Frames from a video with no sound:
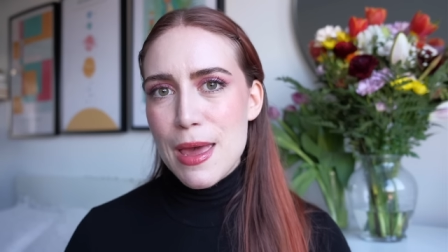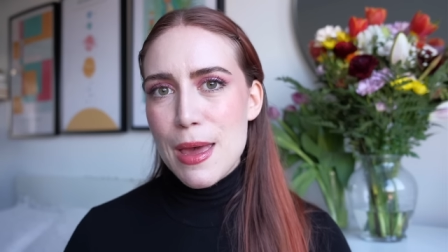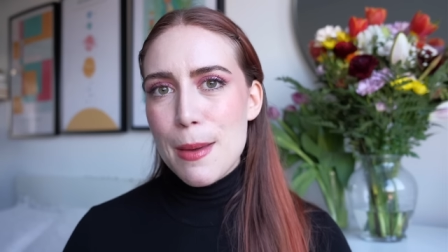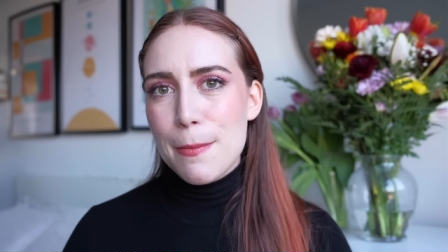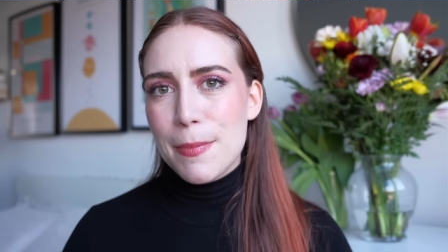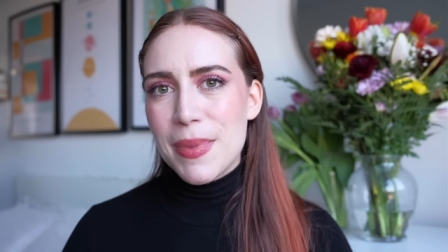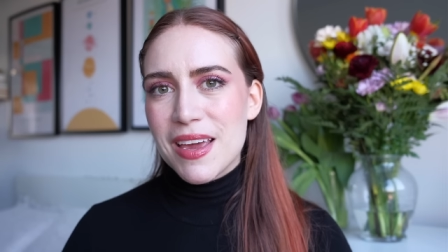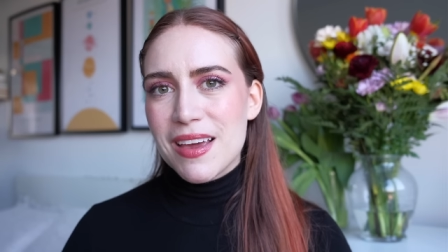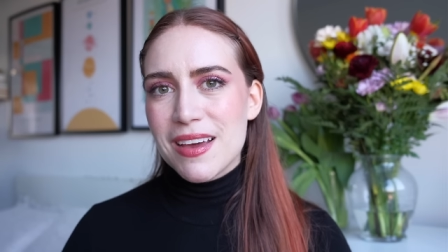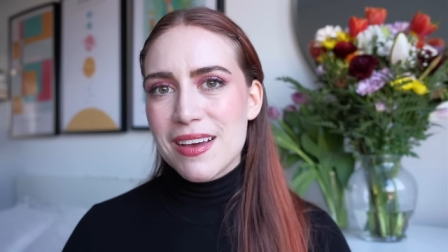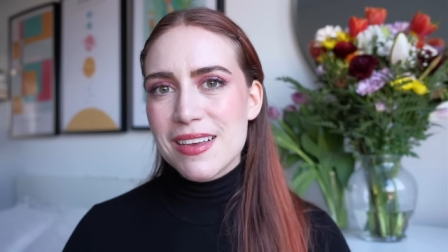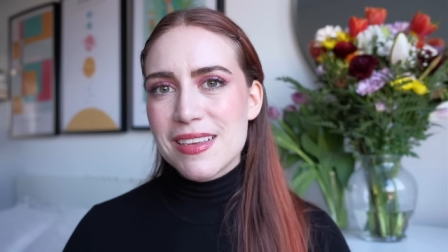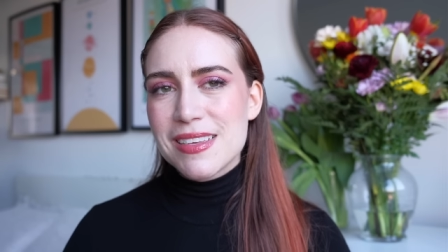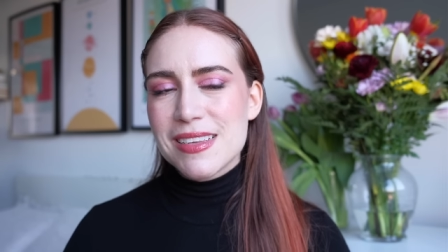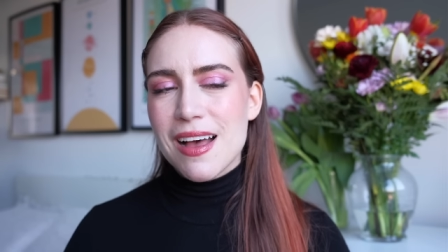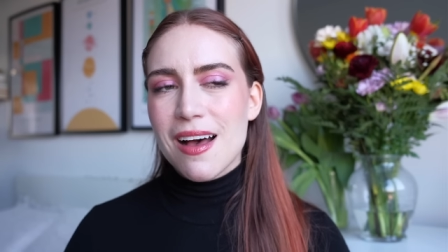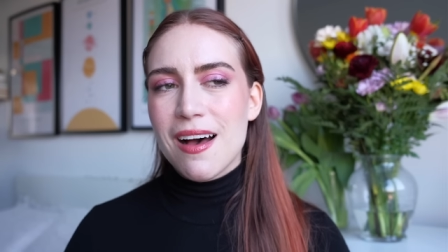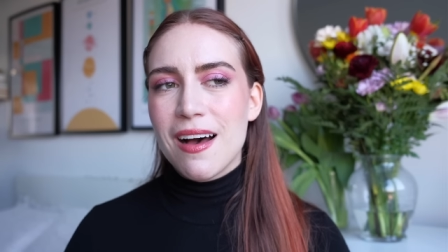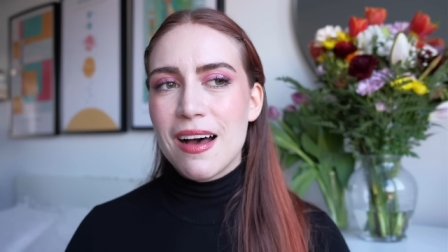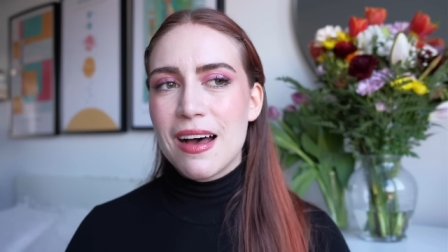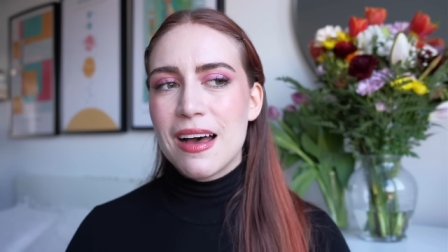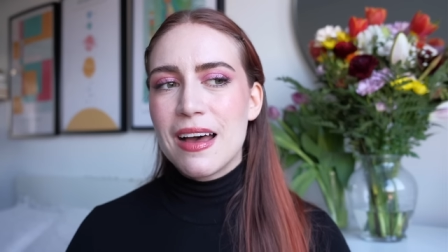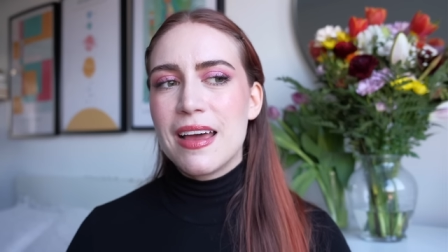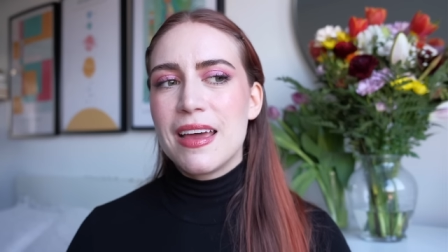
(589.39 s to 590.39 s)
because
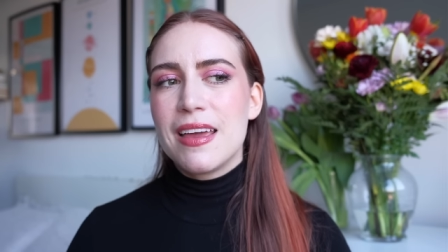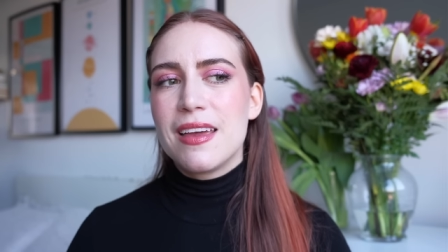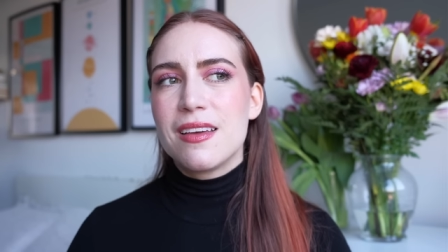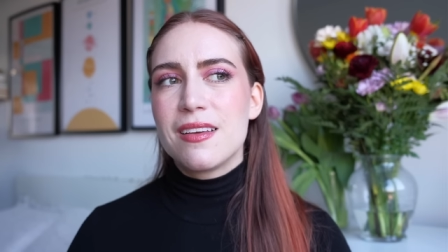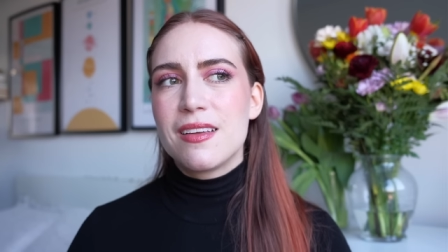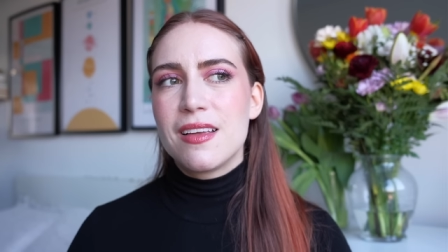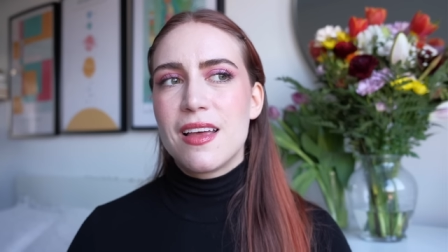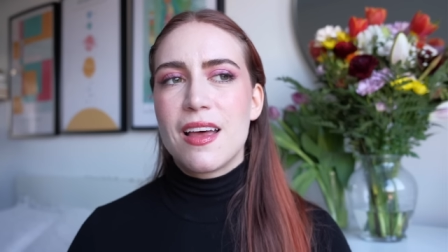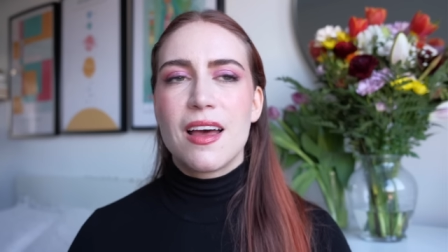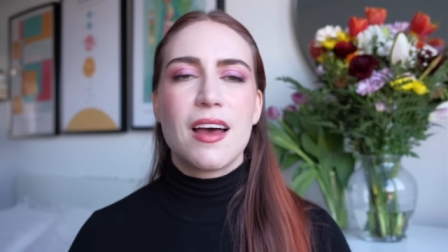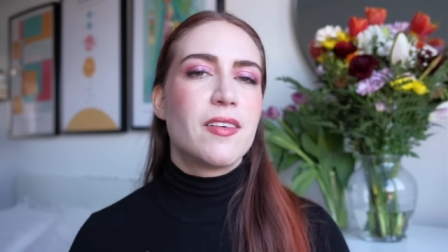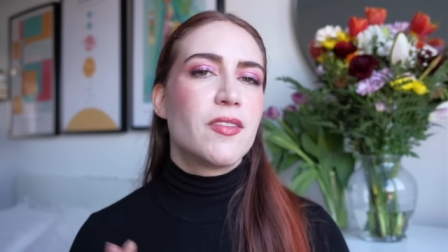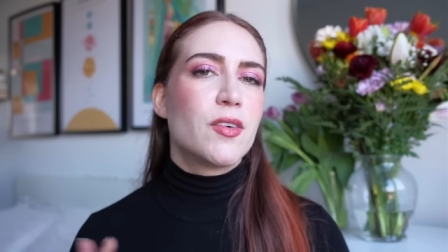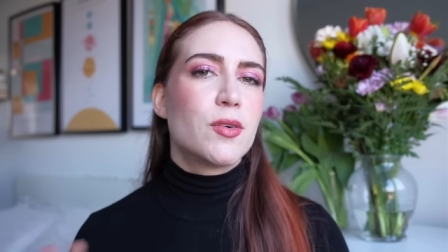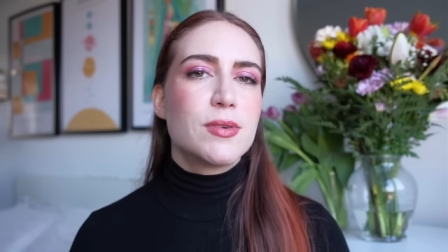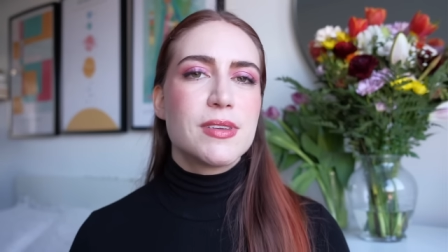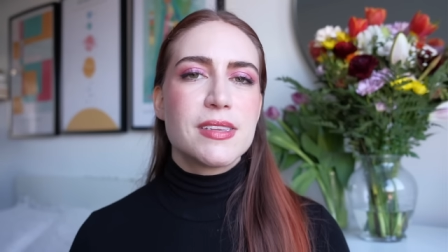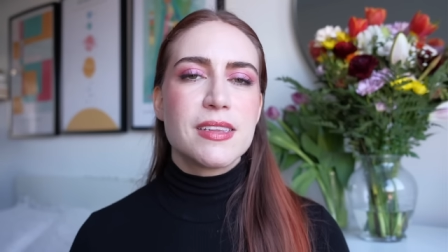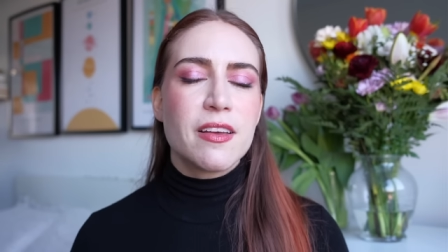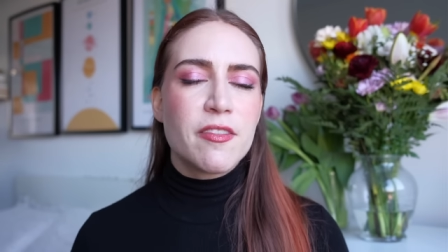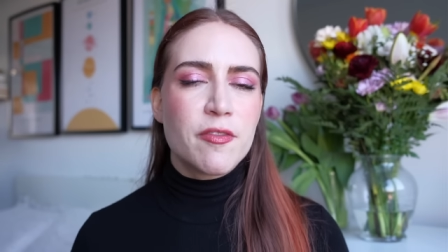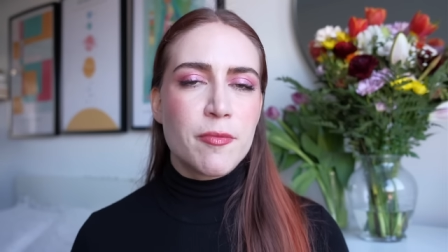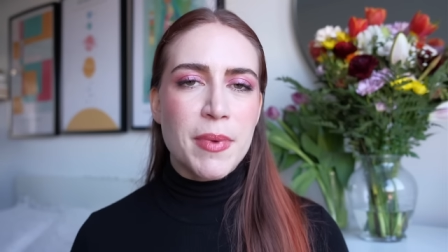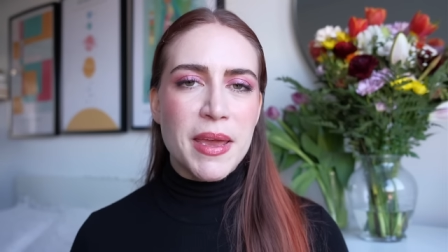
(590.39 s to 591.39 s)
I I've always
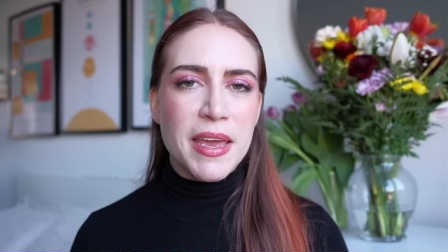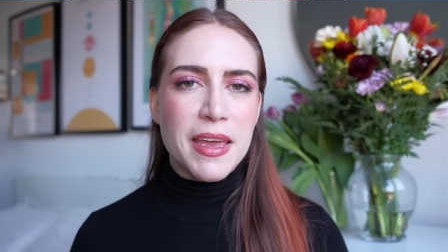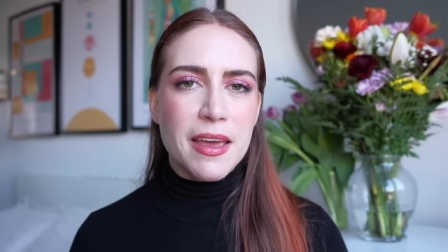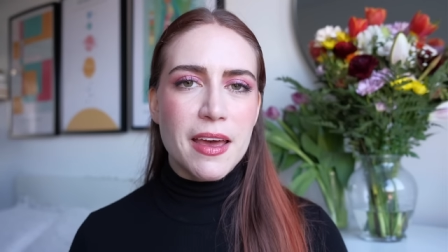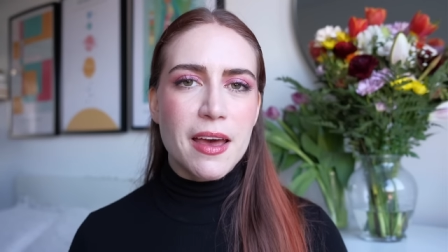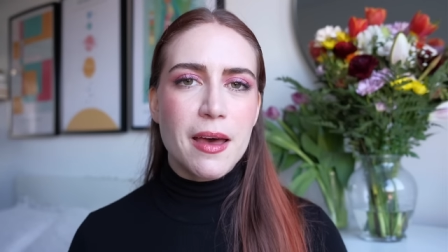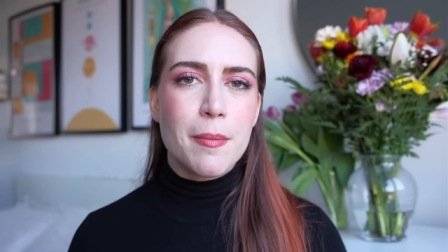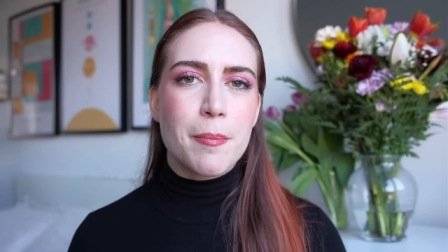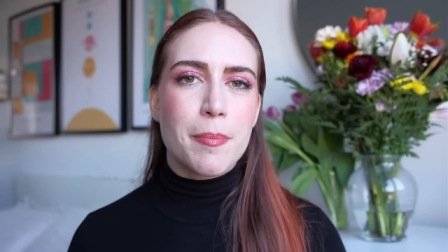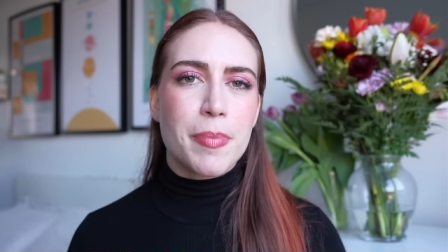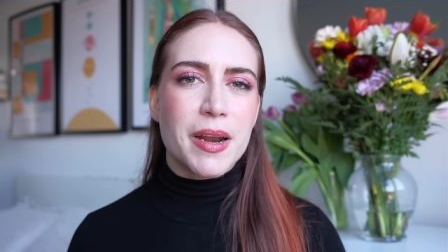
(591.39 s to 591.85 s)
loved makeup,